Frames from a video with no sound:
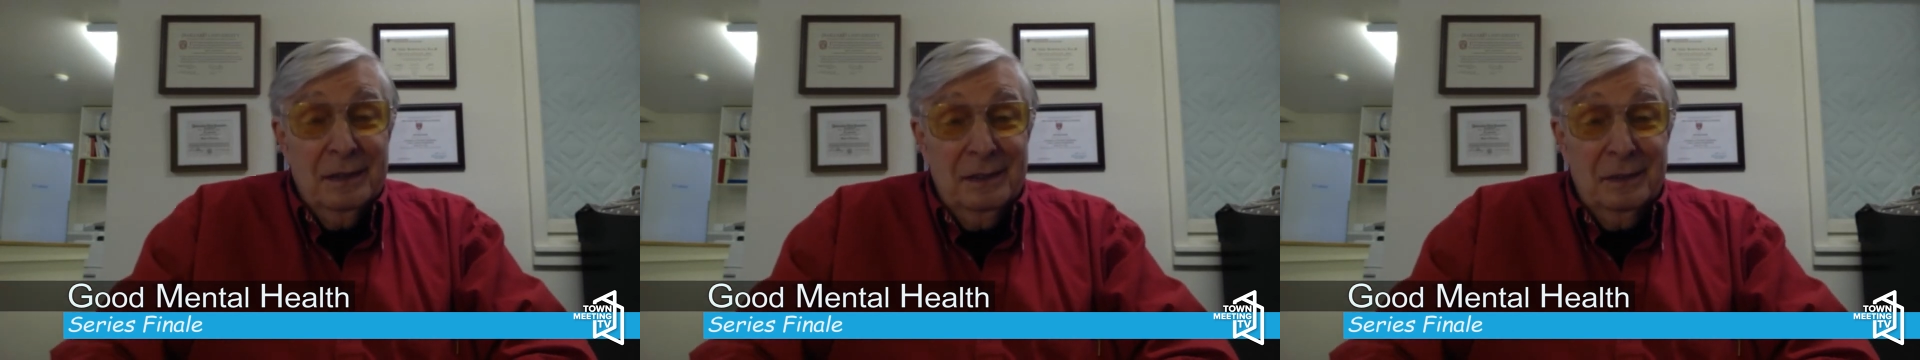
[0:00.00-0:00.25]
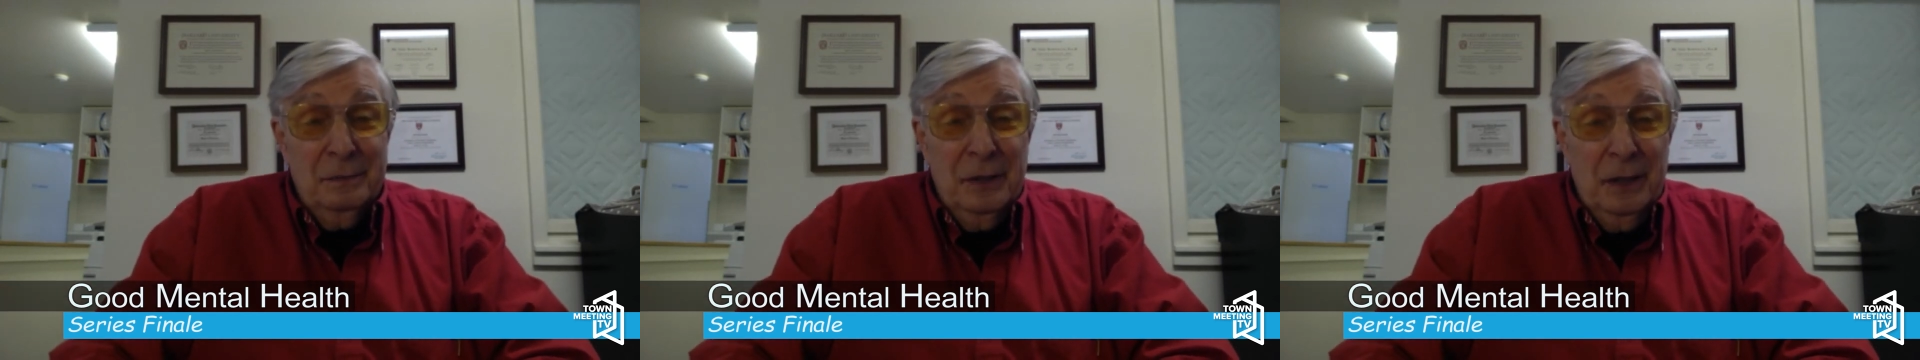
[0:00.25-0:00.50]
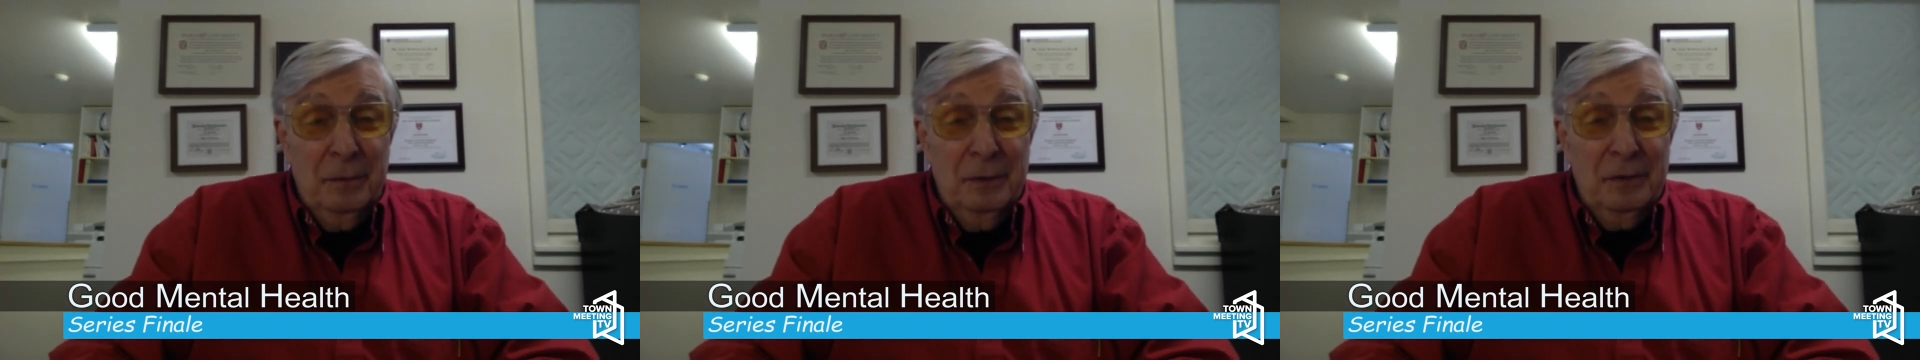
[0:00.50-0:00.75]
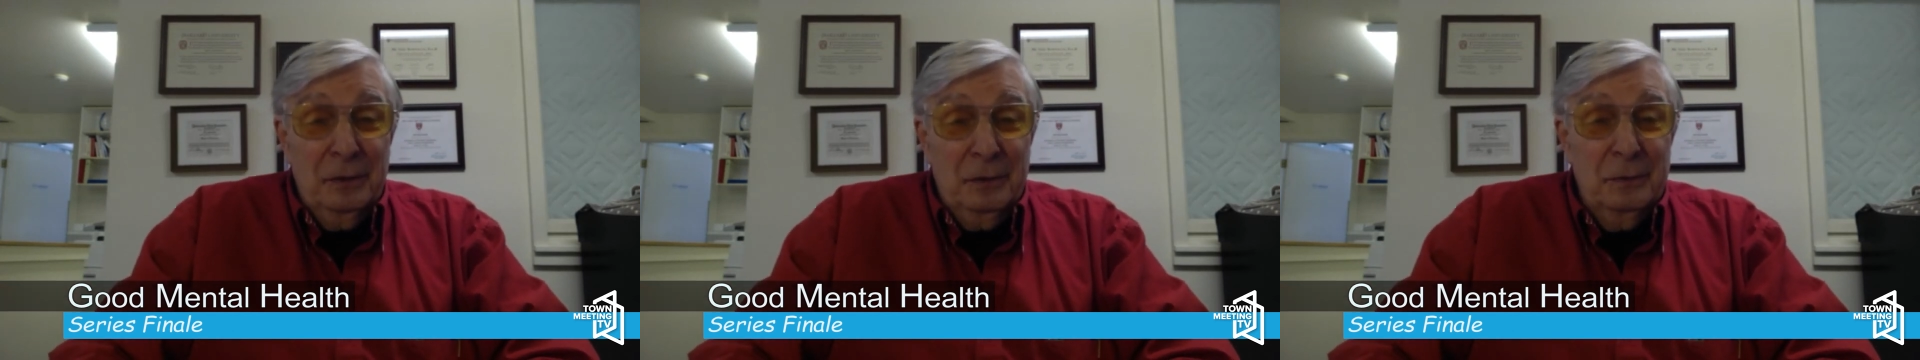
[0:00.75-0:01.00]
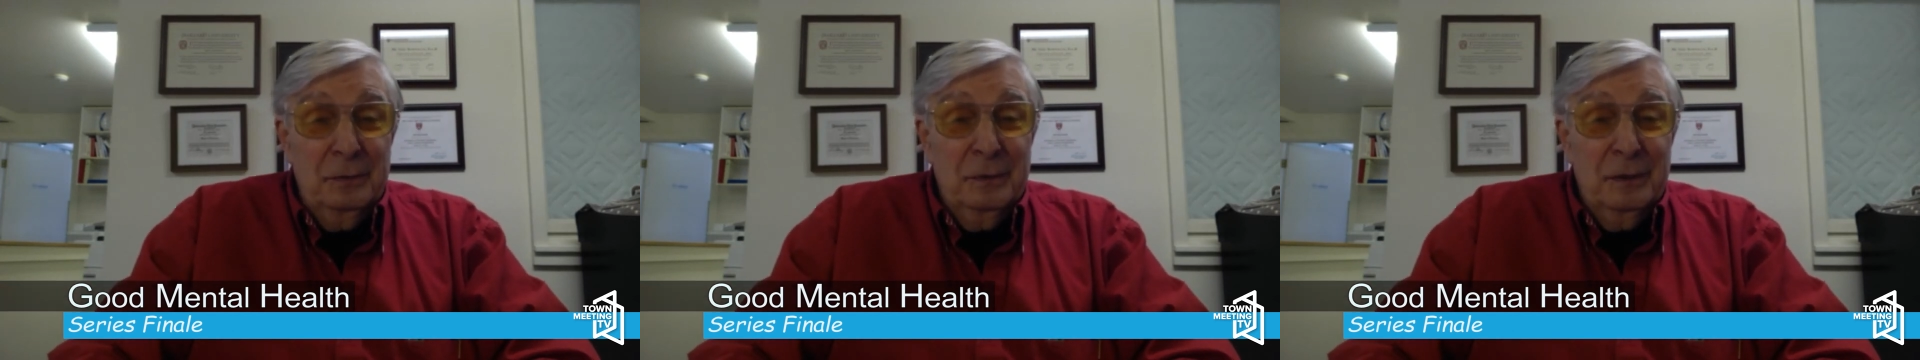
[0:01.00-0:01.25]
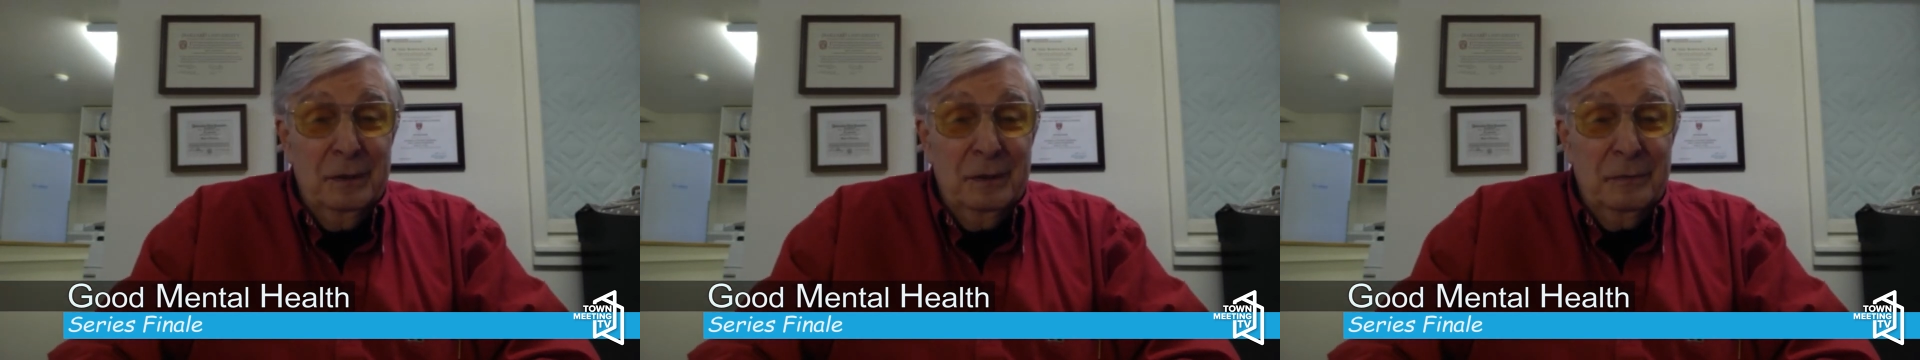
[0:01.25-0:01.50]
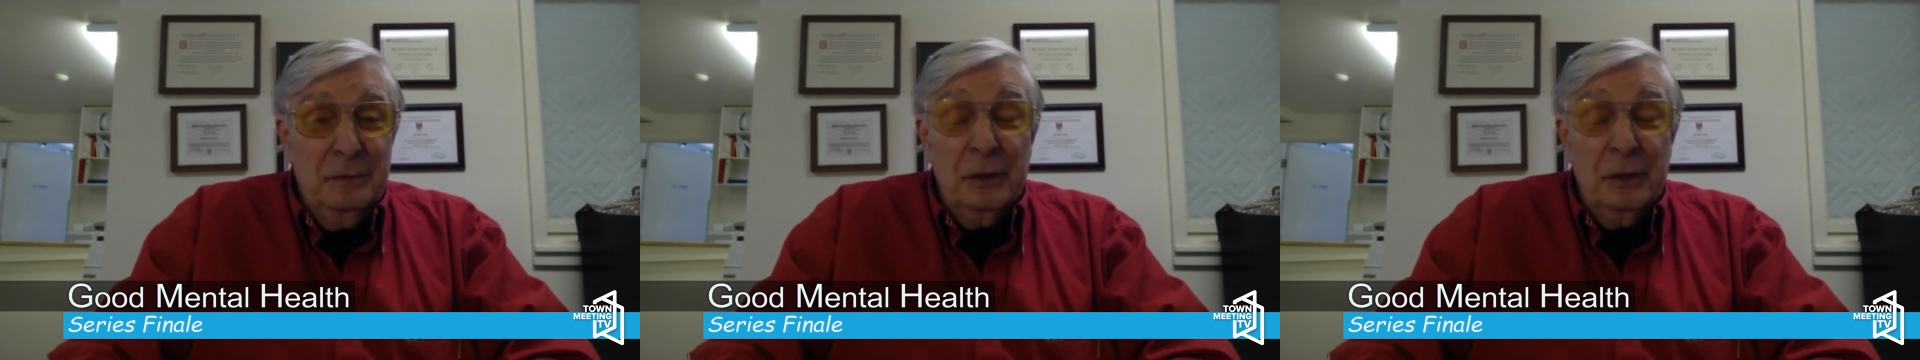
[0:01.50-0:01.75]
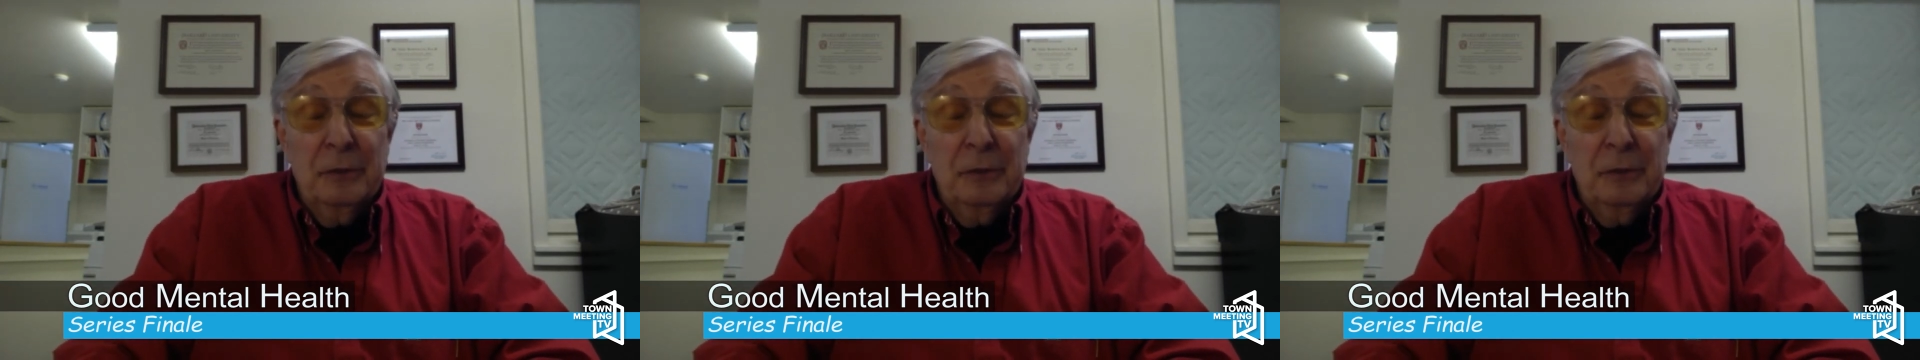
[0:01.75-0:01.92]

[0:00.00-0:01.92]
to be able to forgive